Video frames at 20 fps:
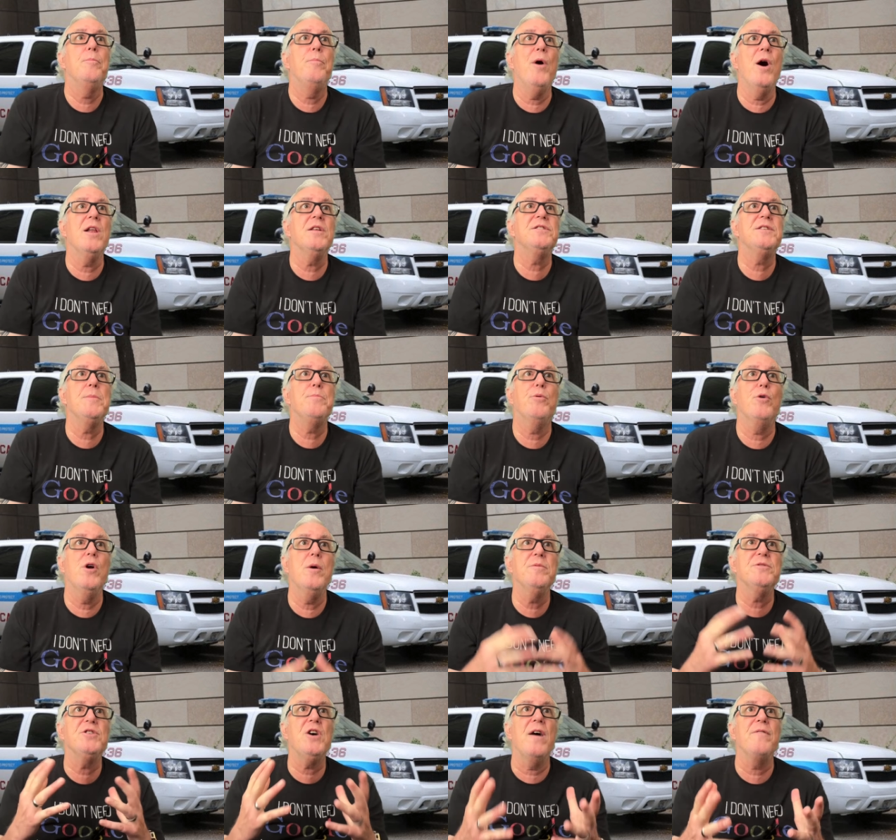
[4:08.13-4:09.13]
Policy
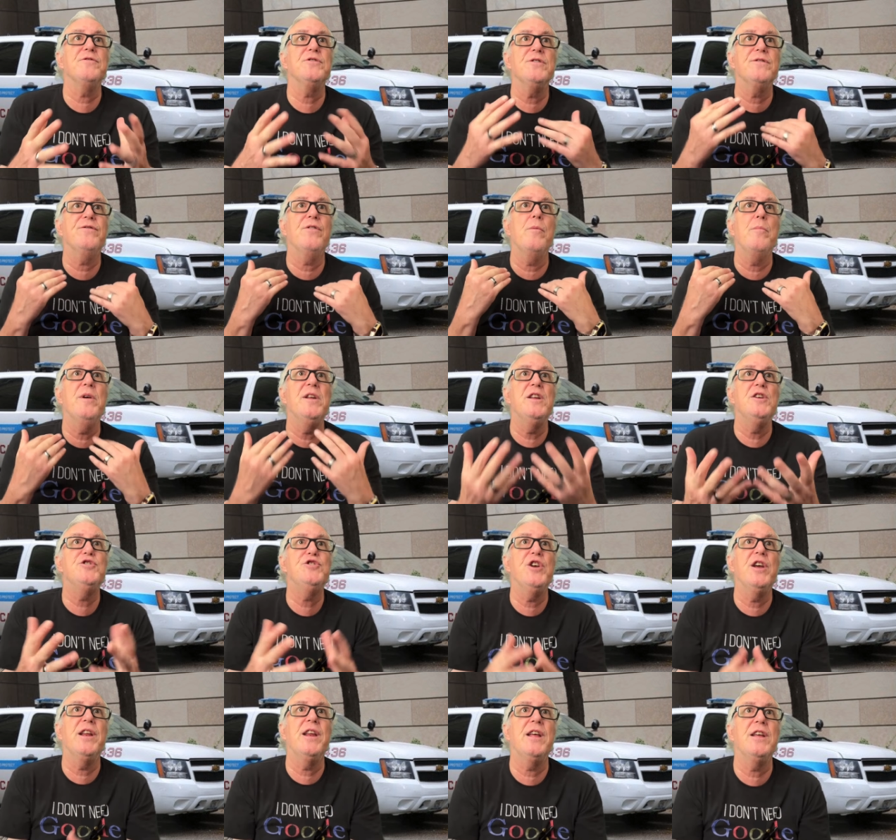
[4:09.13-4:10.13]
prohibits officers from
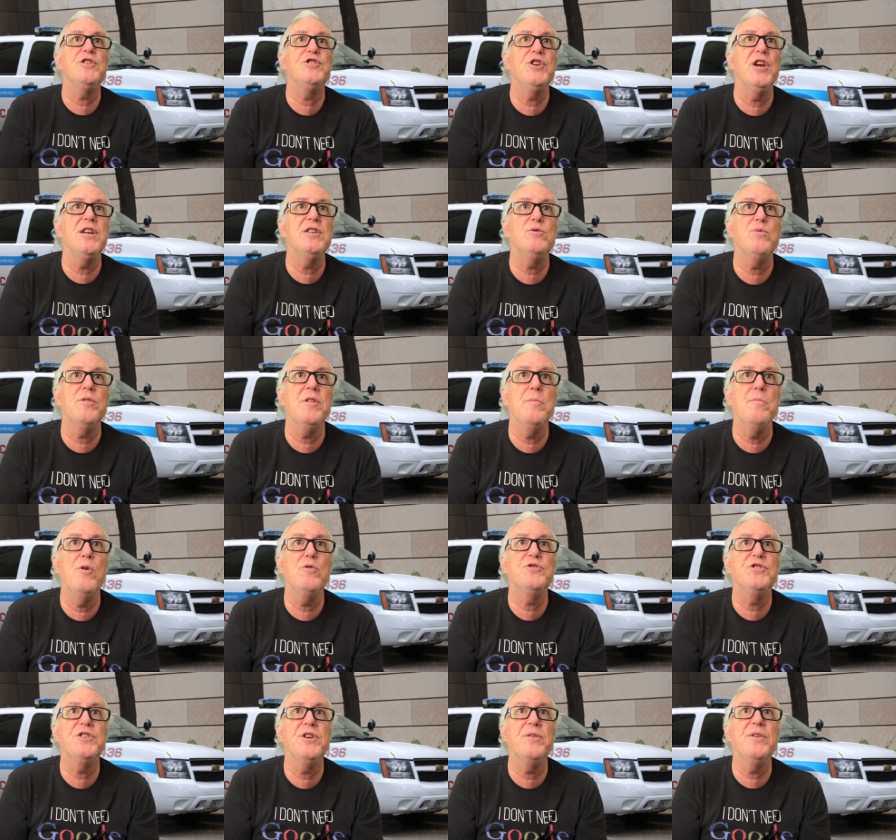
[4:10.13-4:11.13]
initiating a chase when the
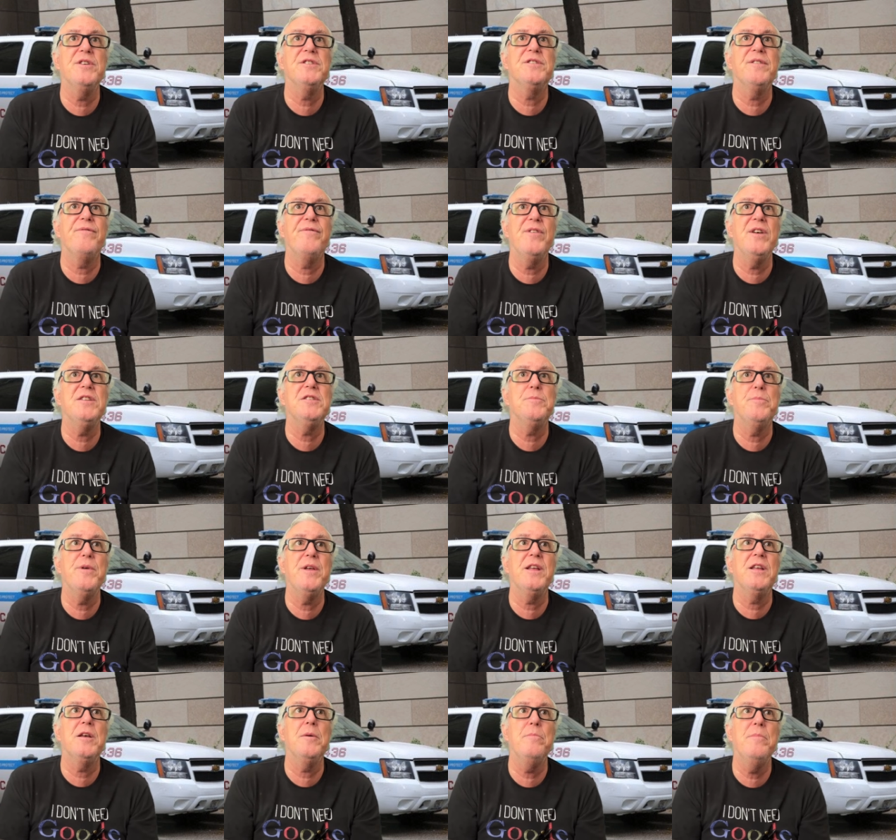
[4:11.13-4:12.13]
most serious offense
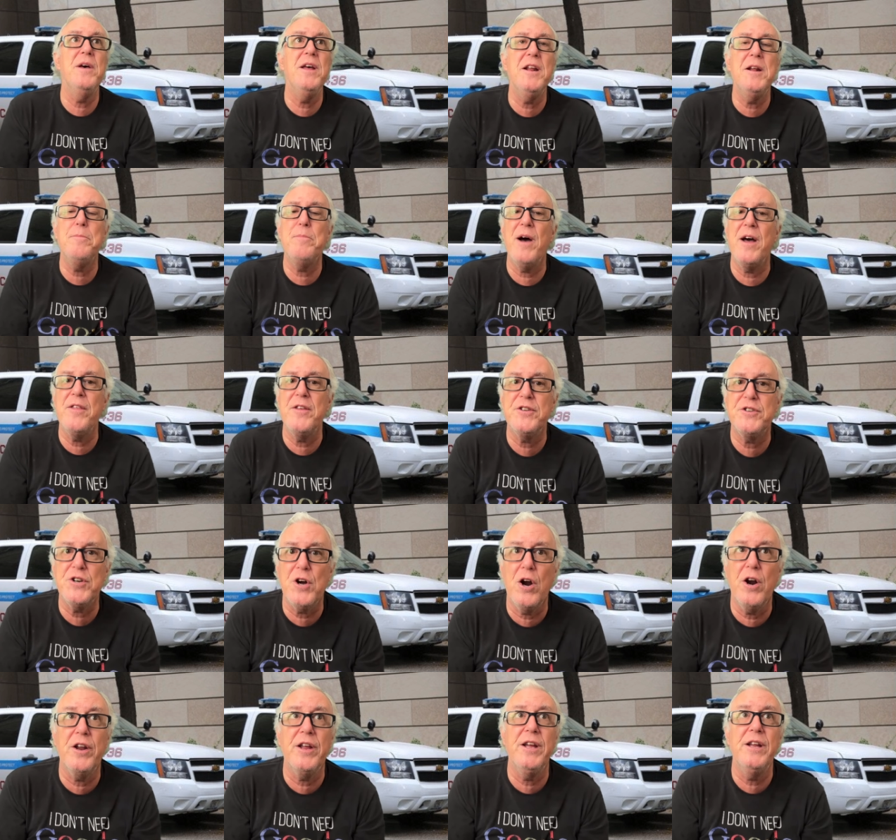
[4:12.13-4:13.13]
being committed by the
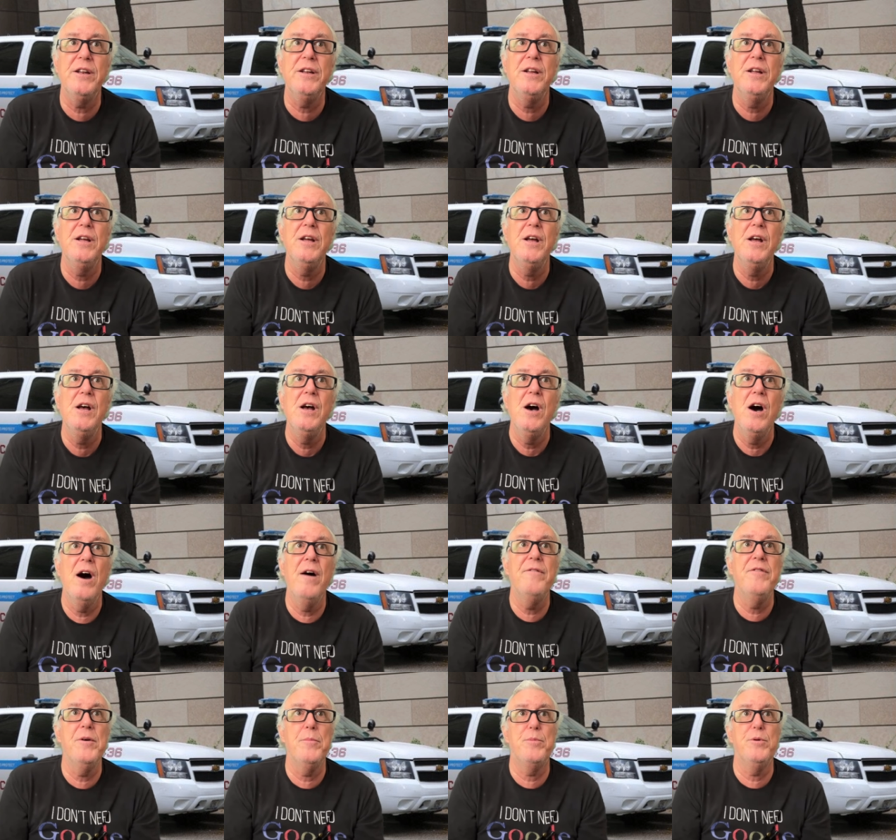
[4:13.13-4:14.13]
target
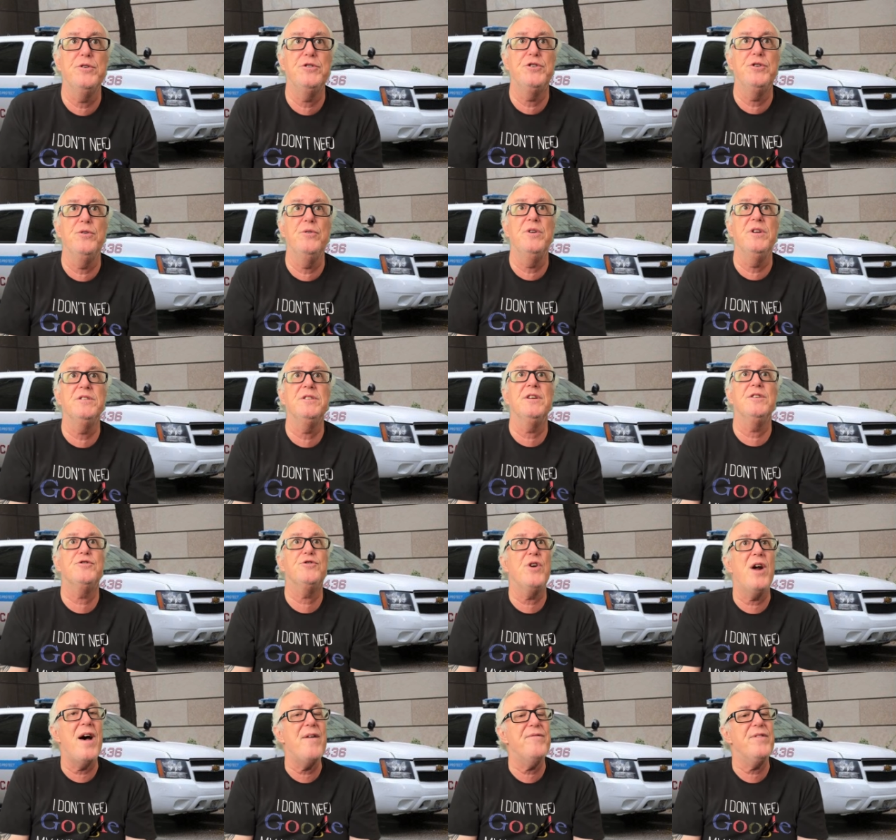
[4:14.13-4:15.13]
of the pursuit is a
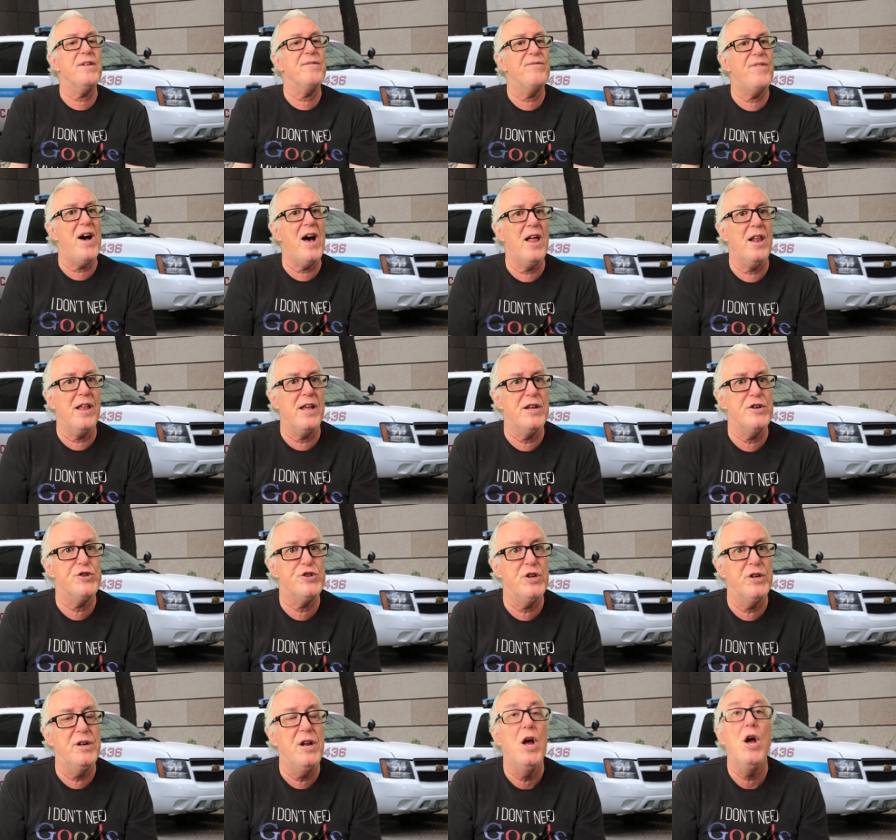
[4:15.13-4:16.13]
traffic violation